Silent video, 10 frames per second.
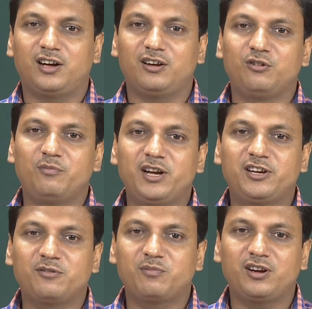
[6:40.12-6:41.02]
low
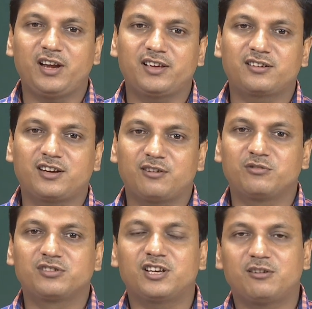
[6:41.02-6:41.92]
melting point like
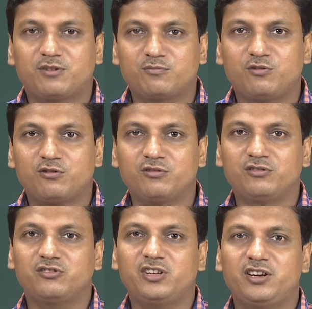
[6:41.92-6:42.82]
carbon, sulfur,
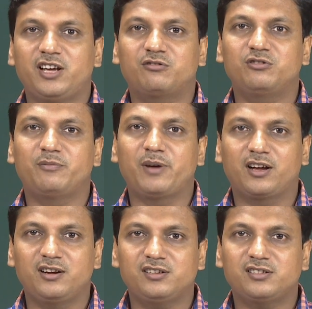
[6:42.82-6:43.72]
boron. They react with the
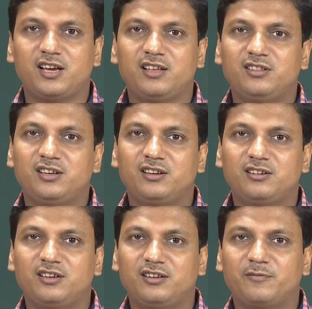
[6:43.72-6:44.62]
manganese and they
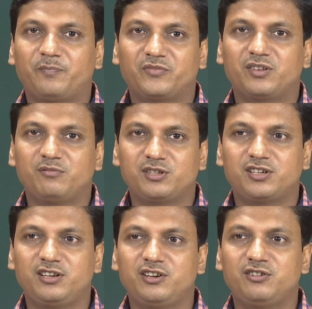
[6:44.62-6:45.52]

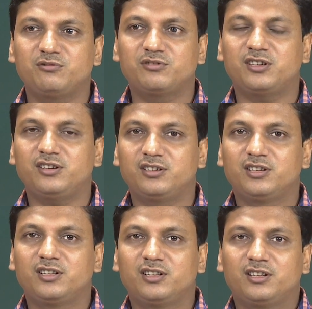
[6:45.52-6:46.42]
basically reduce the
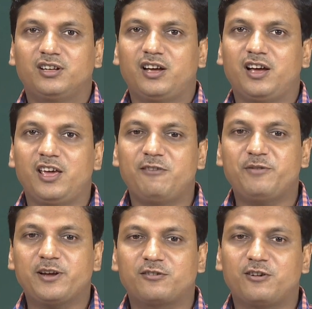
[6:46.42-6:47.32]

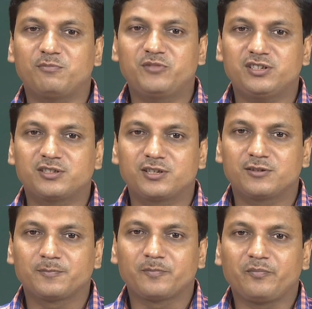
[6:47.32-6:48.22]
effect of this
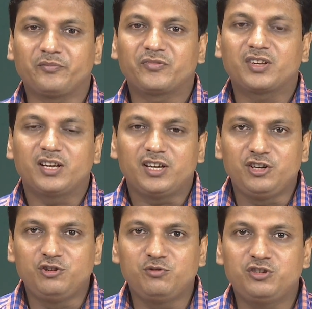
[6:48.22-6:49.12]

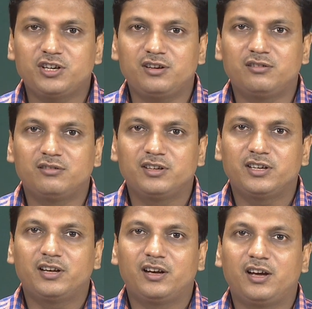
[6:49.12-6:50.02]
individual
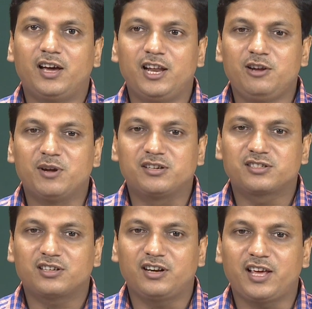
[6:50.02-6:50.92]

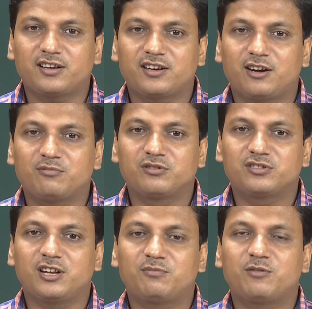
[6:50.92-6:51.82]
elements like carbon,
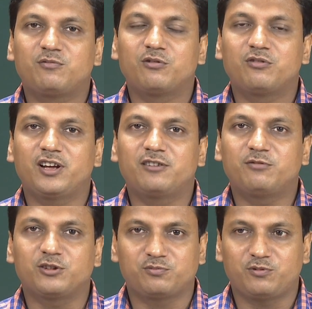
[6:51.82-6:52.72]
sulfur, boron and
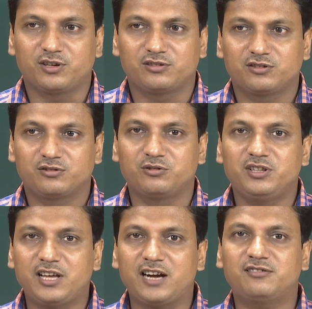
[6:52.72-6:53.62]
phosphorus. So,
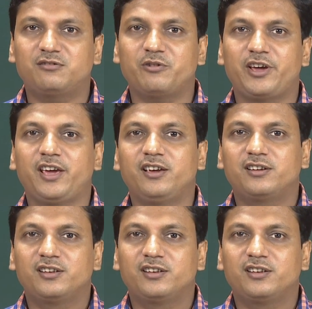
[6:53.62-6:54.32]
in that way